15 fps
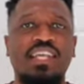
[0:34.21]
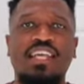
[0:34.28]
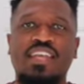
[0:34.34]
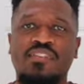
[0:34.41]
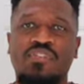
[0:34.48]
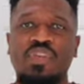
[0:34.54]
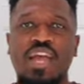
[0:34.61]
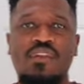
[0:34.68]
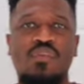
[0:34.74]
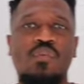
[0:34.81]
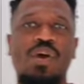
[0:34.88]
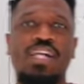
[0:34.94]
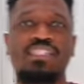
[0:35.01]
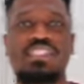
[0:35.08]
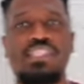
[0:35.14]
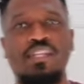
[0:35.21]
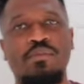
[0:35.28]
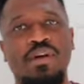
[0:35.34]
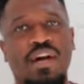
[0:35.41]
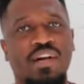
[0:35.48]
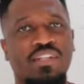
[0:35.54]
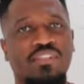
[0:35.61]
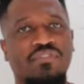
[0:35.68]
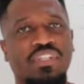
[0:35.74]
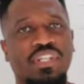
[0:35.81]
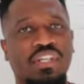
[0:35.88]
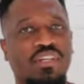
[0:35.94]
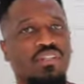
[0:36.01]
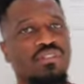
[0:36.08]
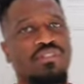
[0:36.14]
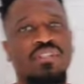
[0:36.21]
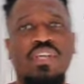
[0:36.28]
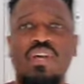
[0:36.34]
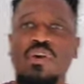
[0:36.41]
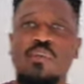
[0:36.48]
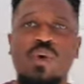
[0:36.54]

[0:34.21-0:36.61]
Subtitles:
If you haven't watched any of my other videos,